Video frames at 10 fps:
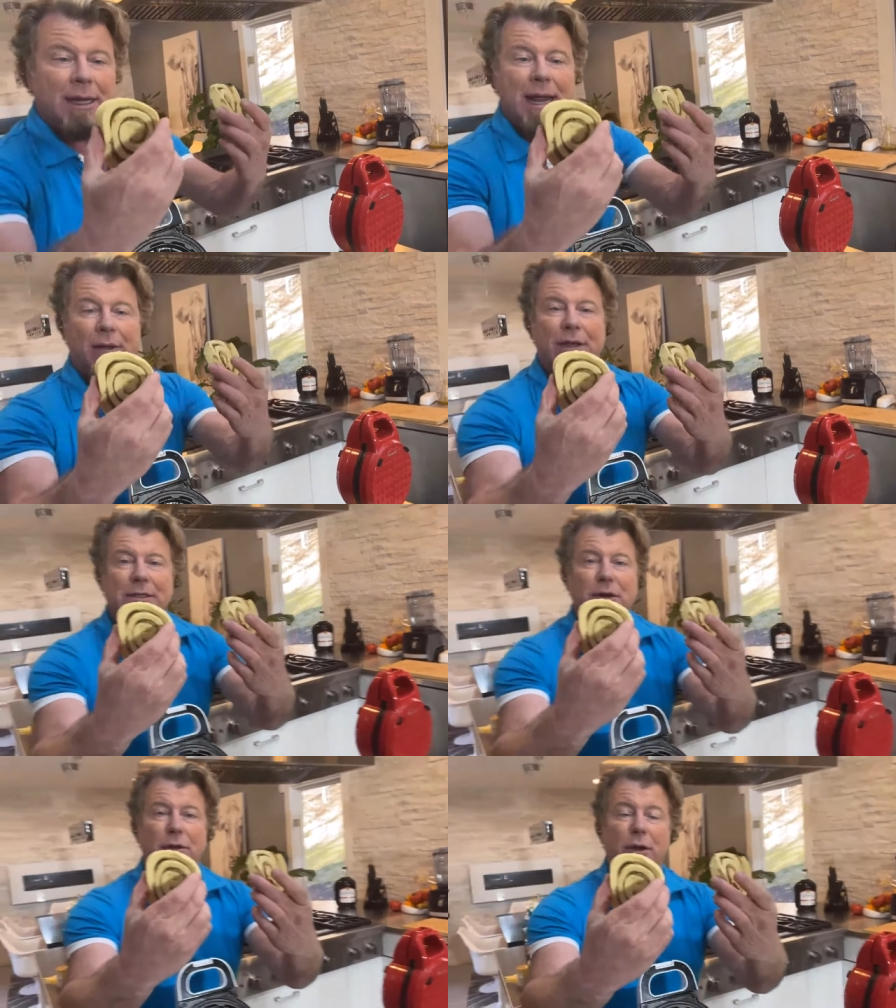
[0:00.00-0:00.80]
Now
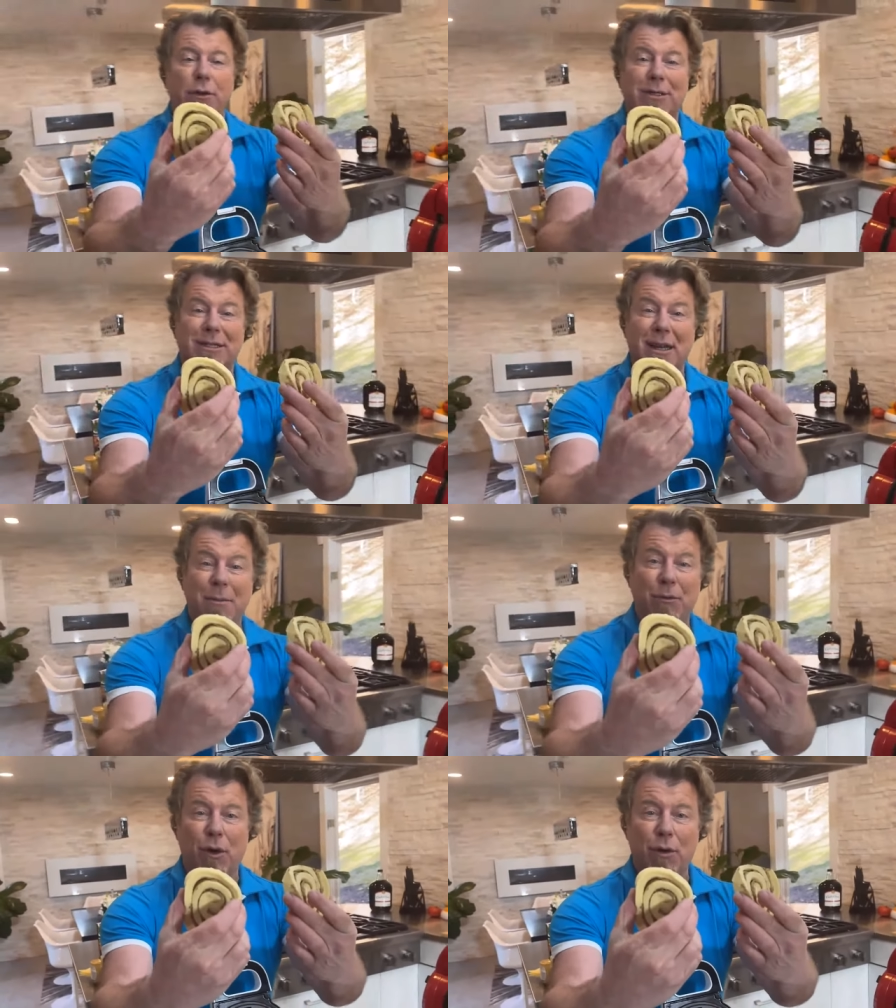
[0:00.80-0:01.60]
these are those
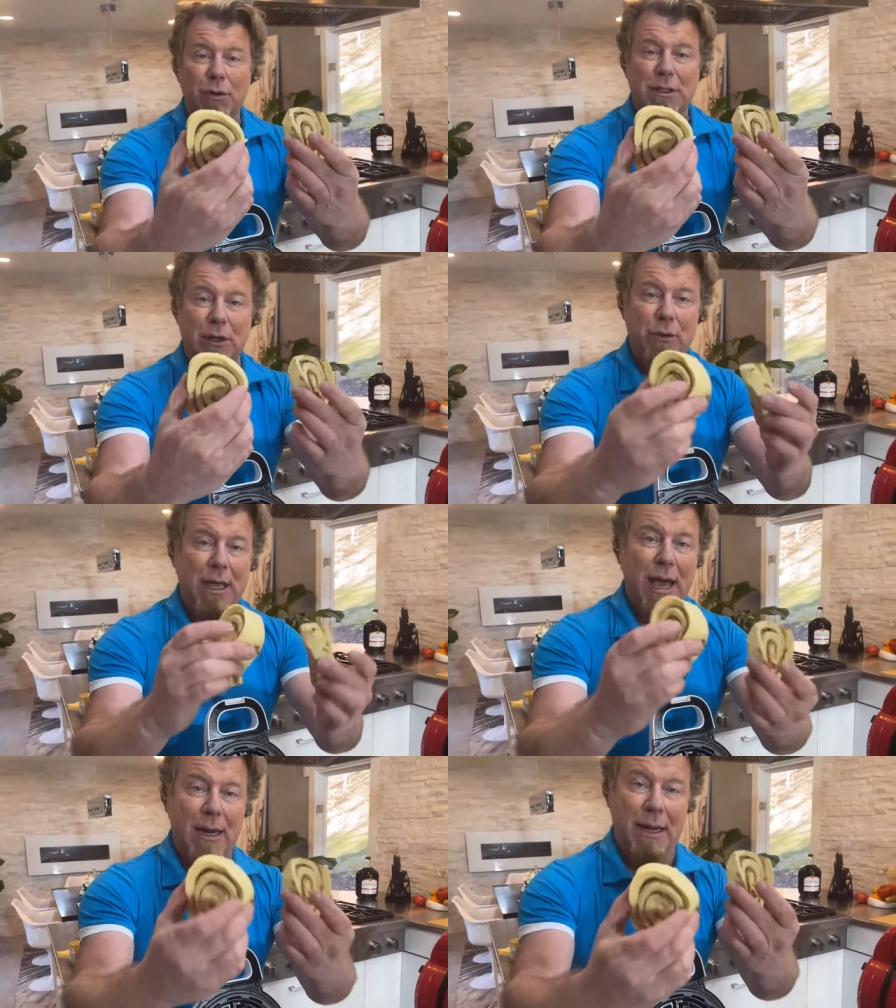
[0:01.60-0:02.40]
cinnamon rolls that you
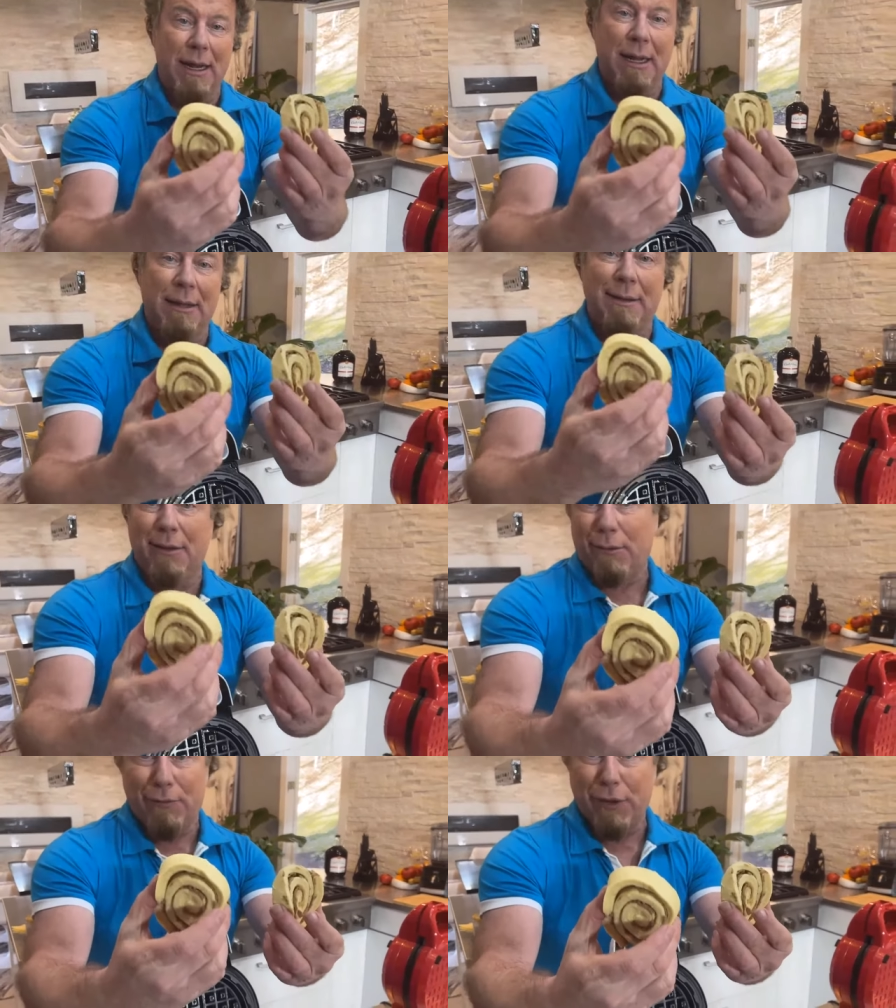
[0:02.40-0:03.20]
get in
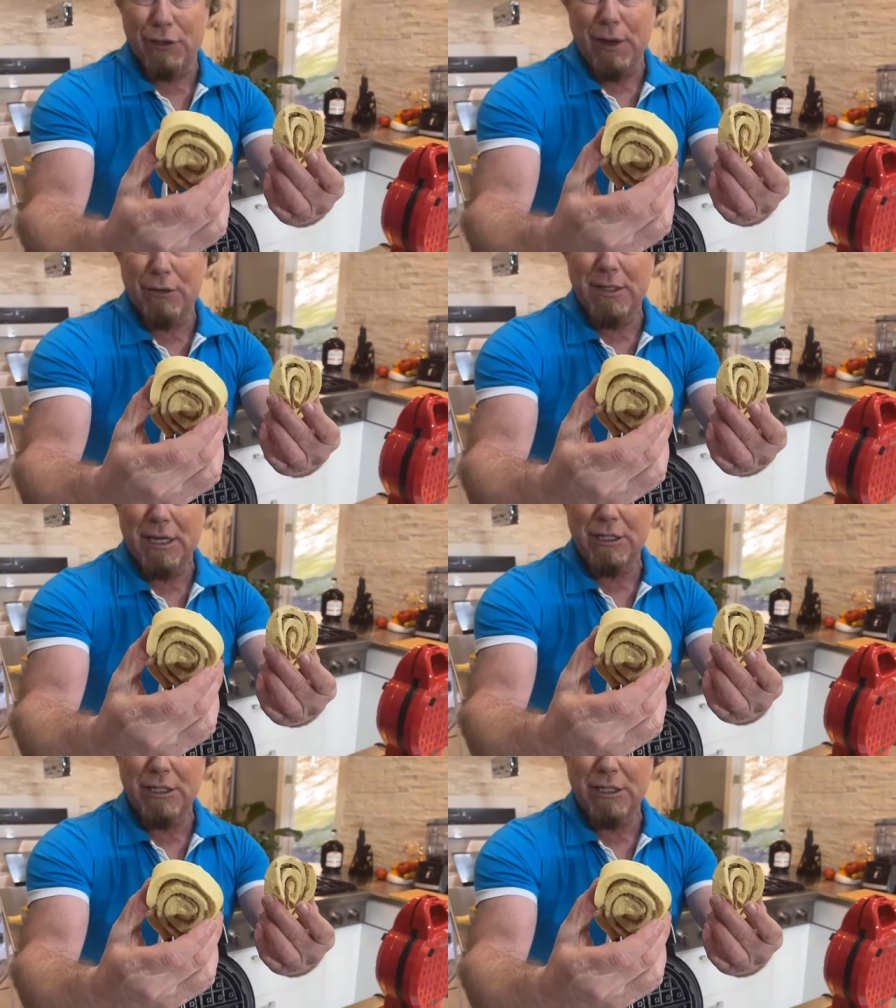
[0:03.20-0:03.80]
the refrigerator